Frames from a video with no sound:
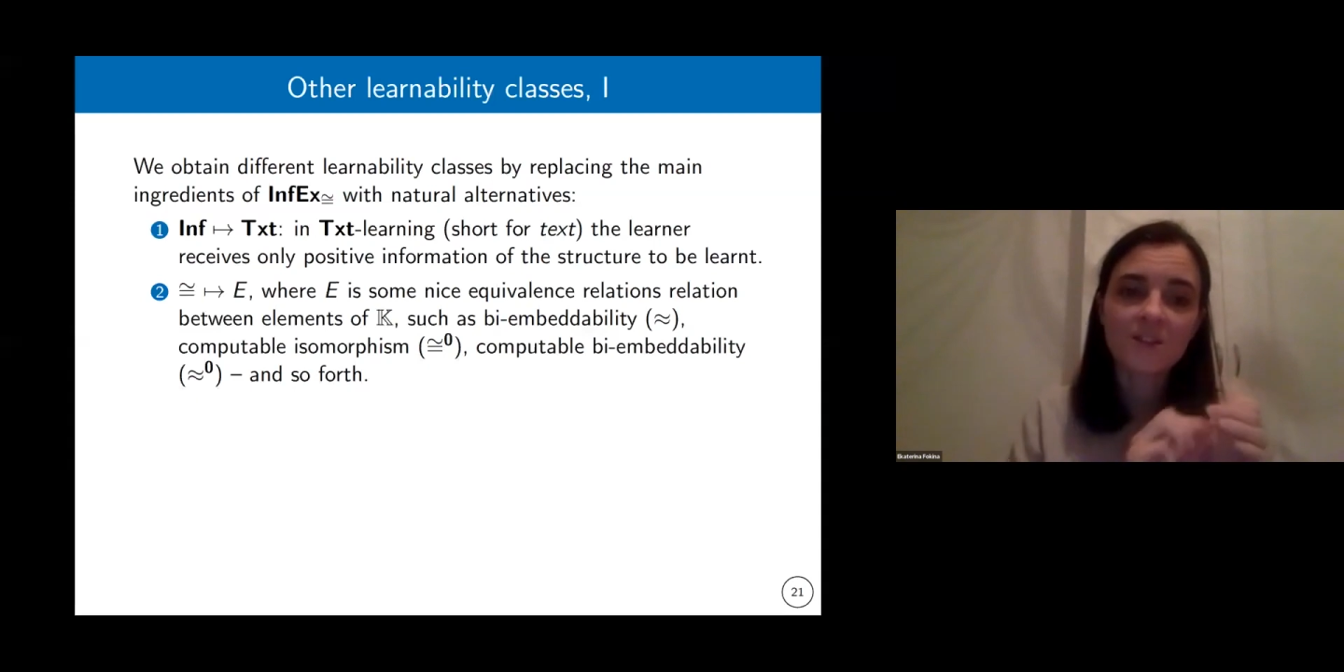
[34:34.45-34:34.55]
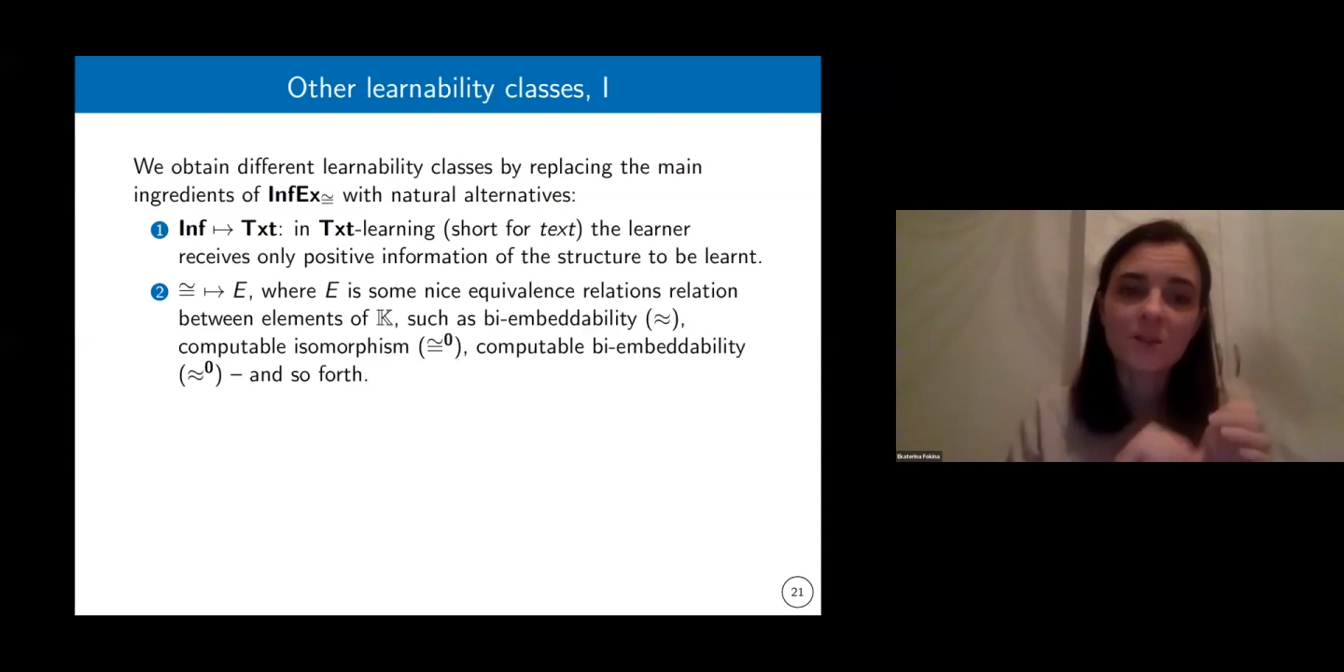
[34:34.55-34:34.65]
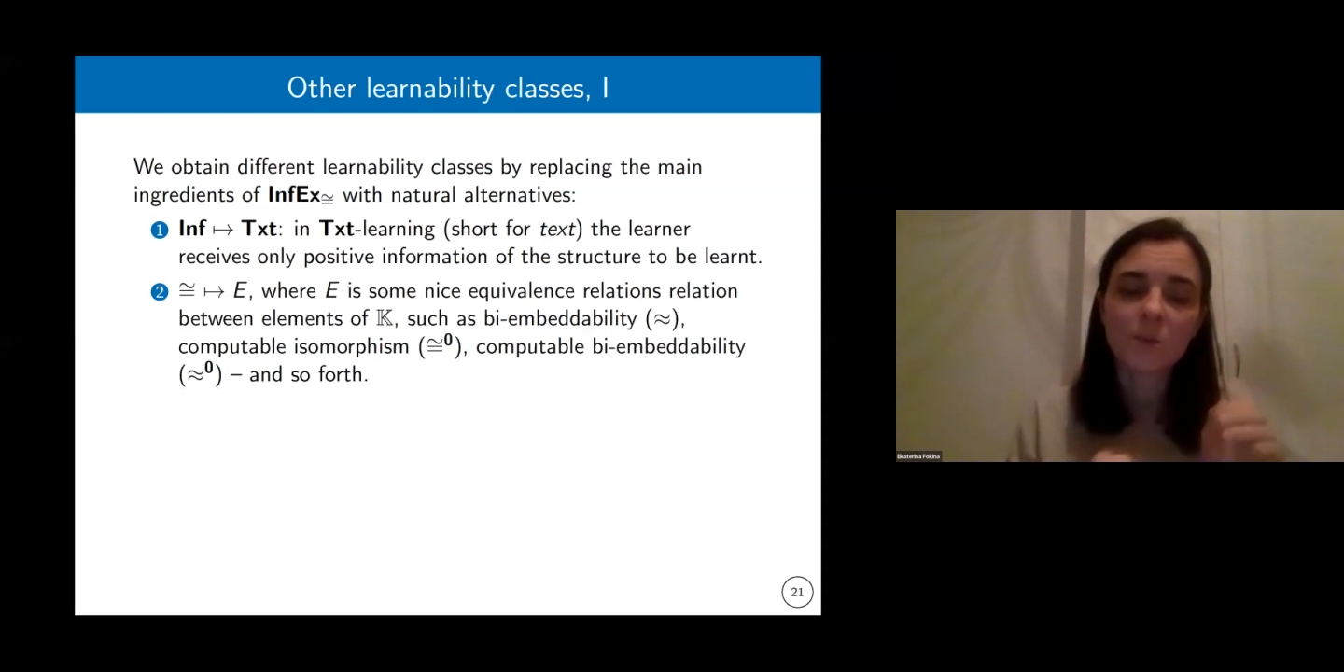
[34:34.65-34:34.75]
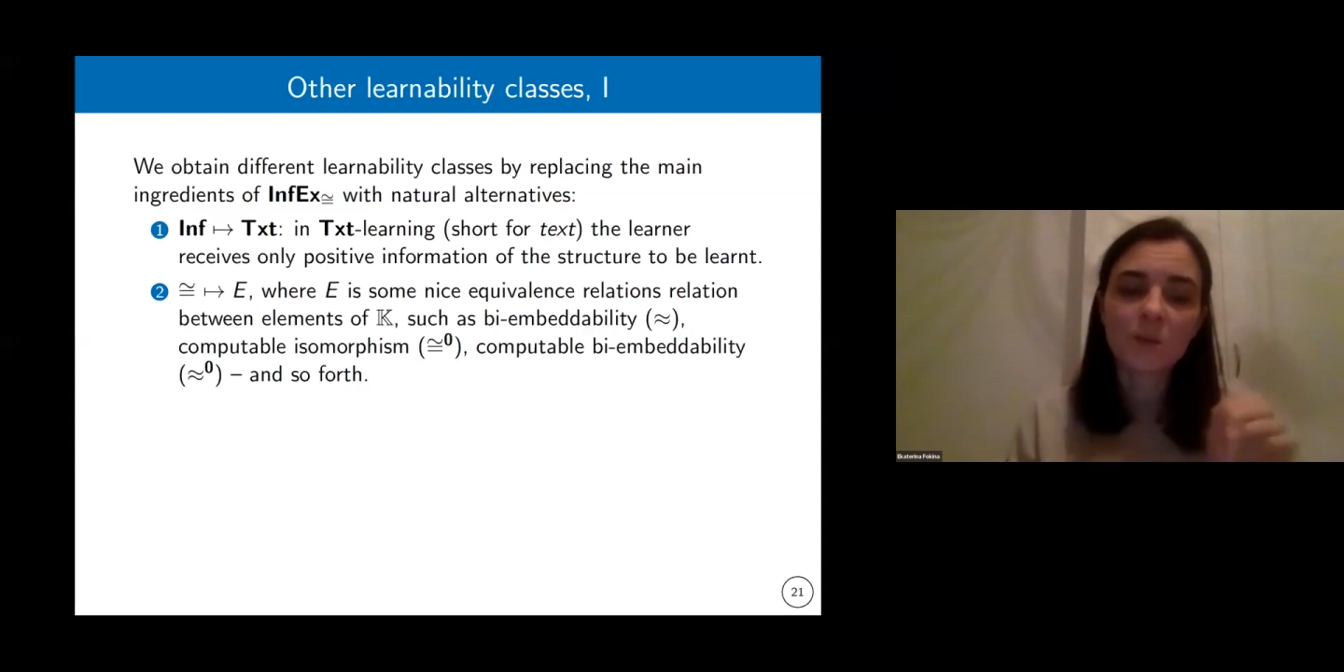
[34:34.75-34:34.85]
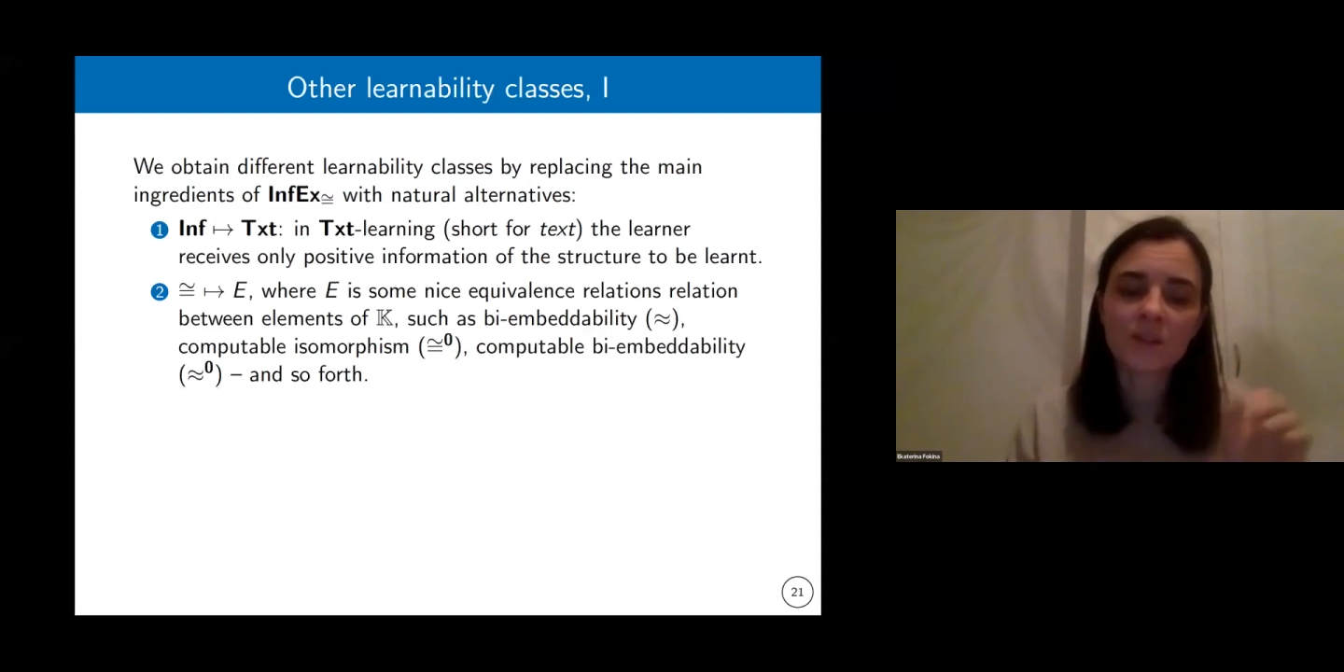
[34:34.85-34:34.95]

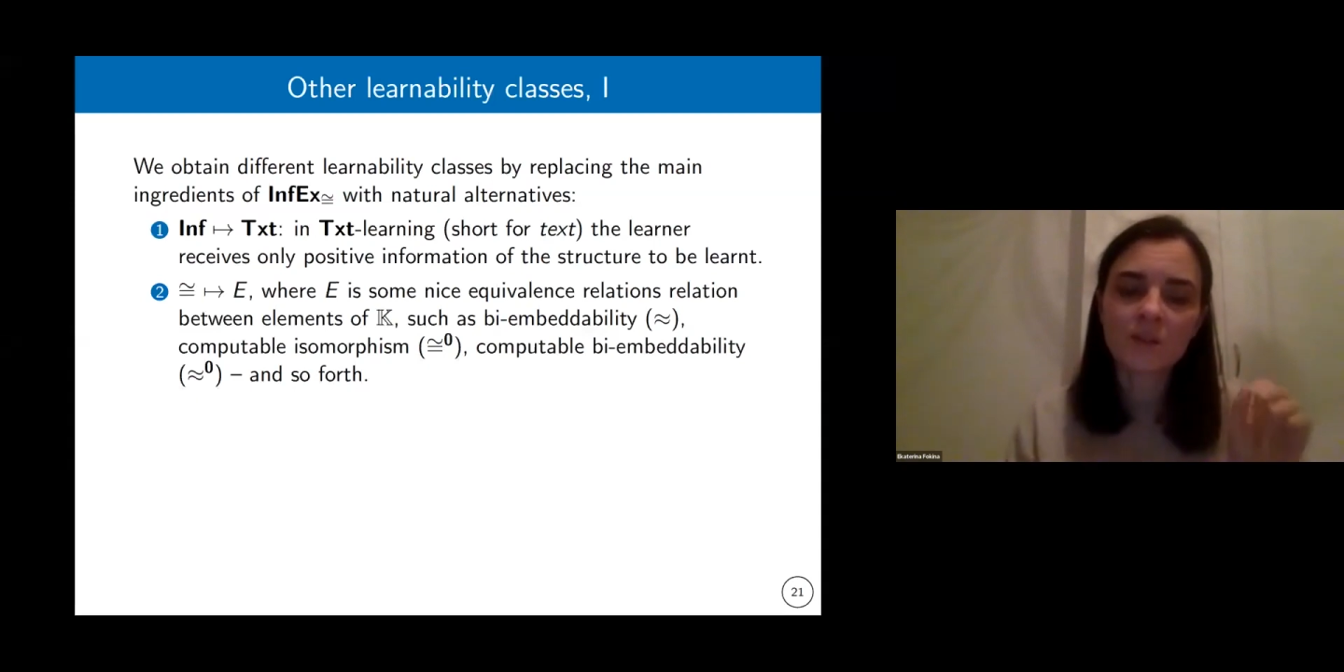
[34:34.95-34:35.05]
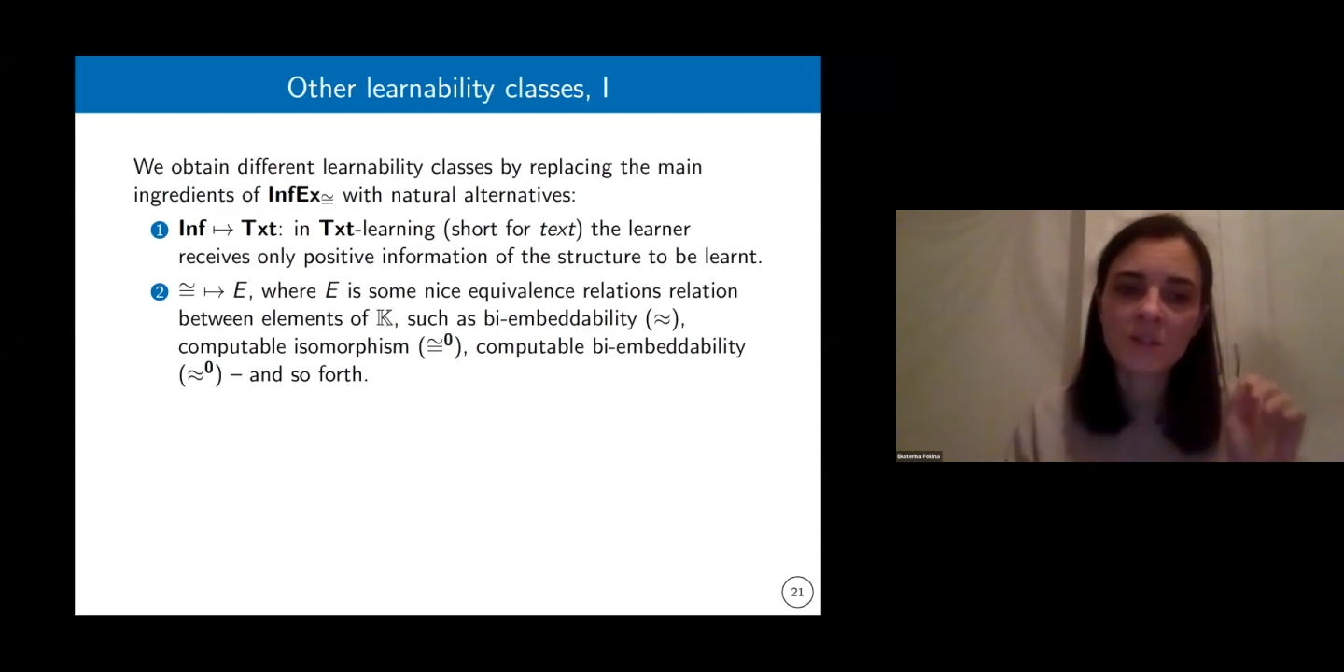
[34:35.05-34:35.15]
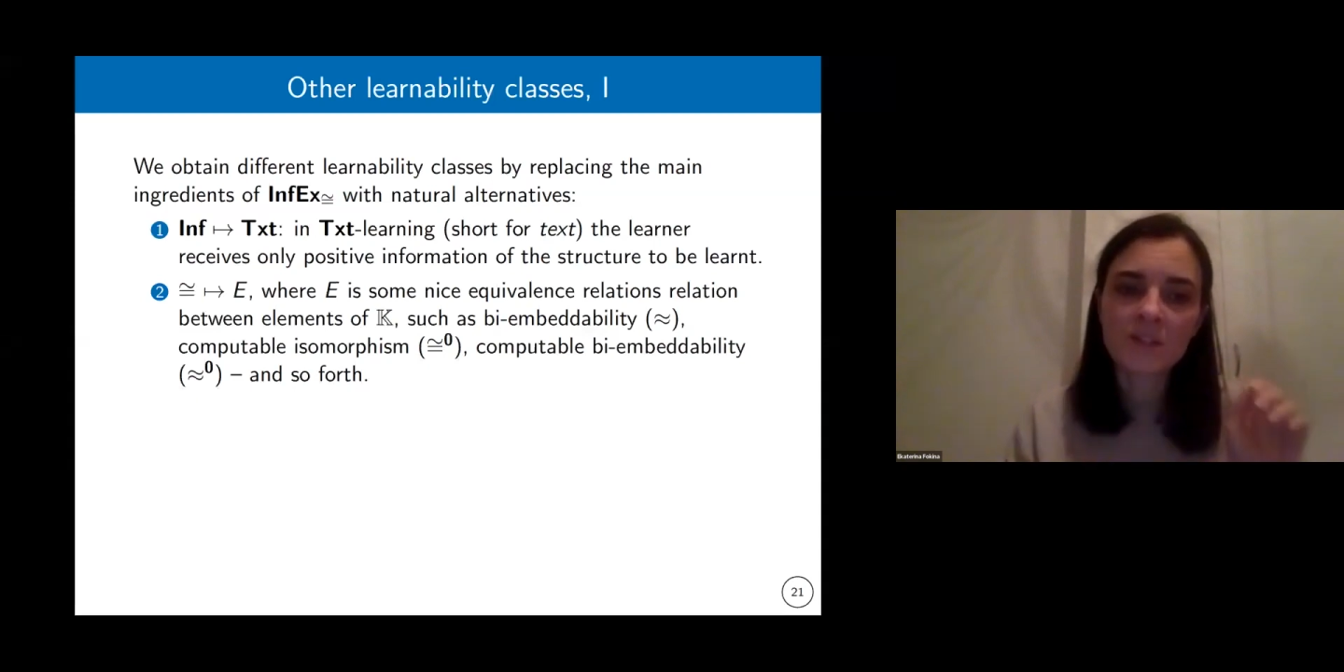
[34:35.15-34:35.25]
So we